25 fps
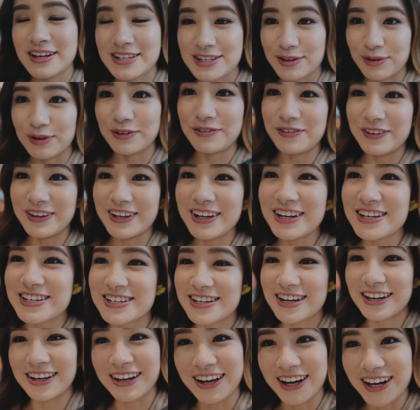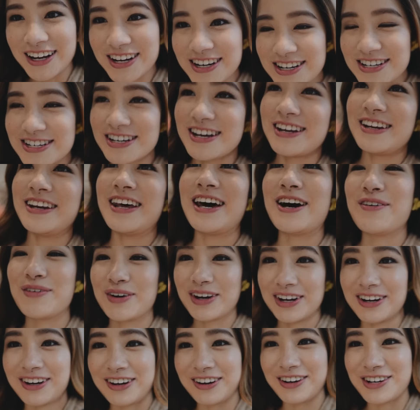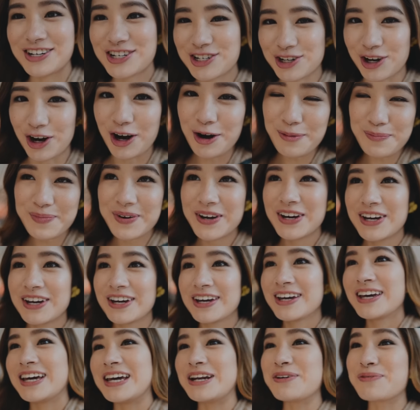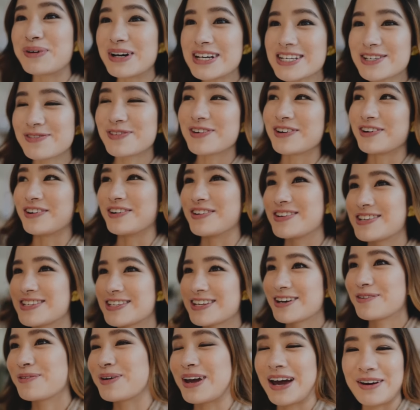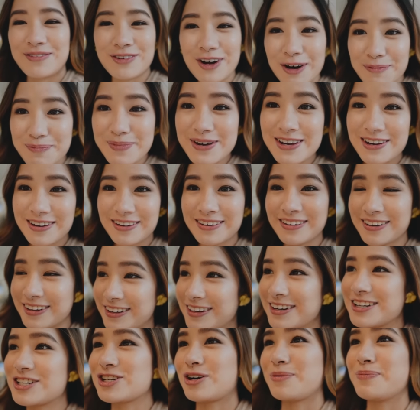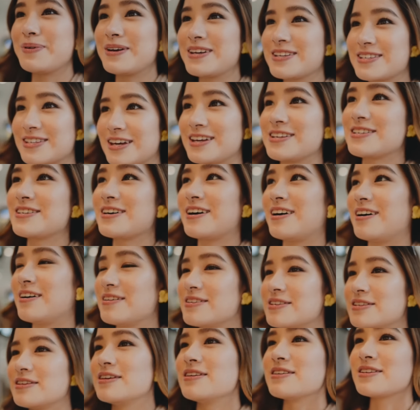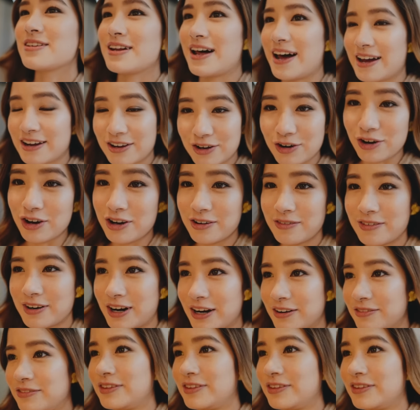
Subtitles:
So we finished lunch and now we're gonna go shop in Westfield. We have not been in the shopping center since like COVID, I